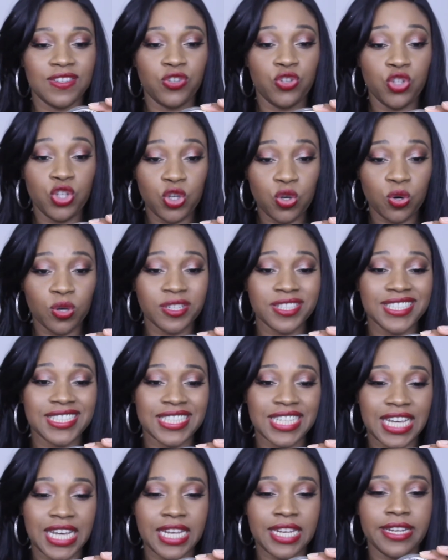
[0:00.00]

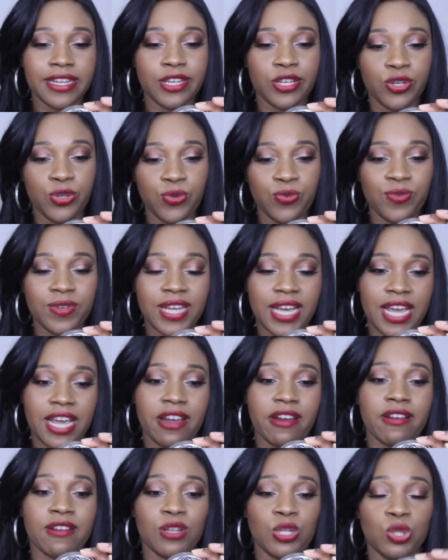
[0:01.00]
DiorSkin Nude
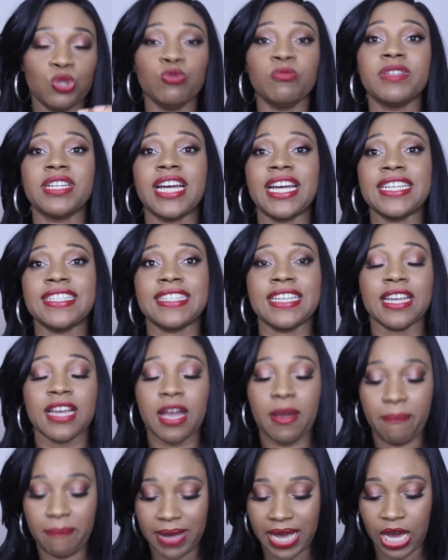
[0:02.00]
Air
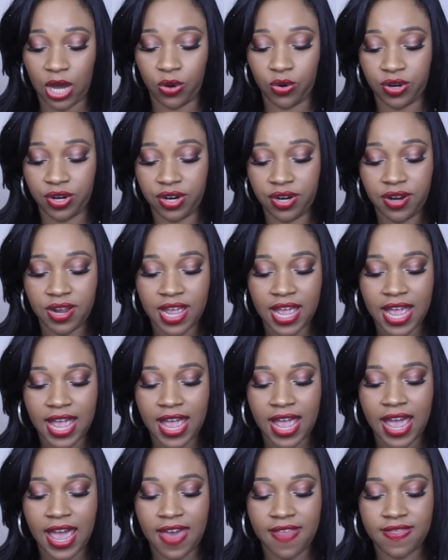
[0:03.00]
Luminizing Powder,
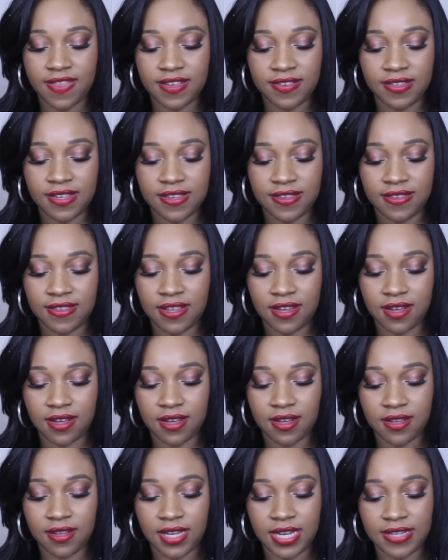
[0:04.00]
and this is
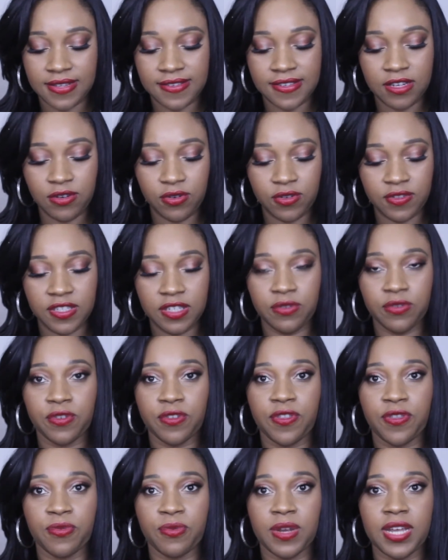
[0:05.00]
in
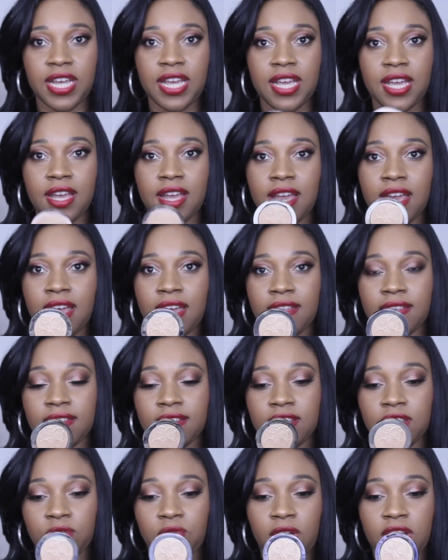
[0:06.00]
003.
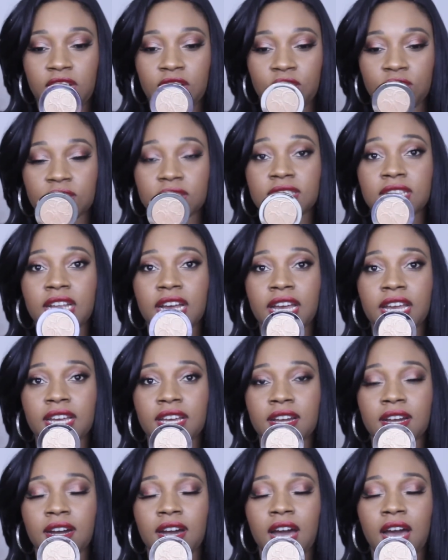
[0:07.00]
This is what it looks
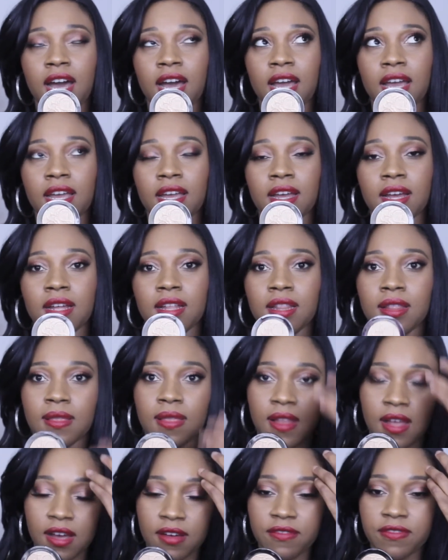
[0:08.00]
like. I
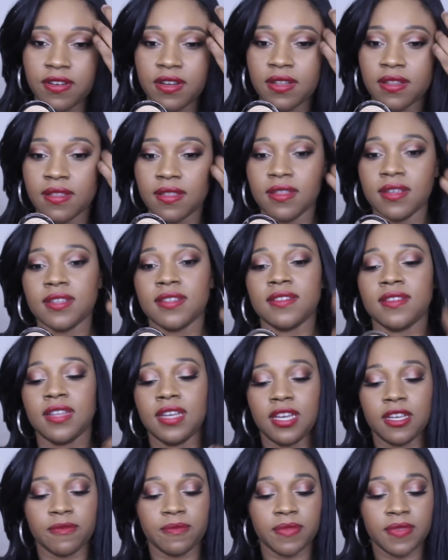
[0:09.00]
love this
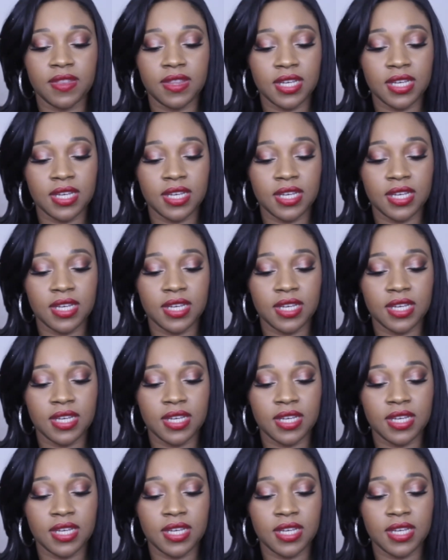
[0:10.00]
thing.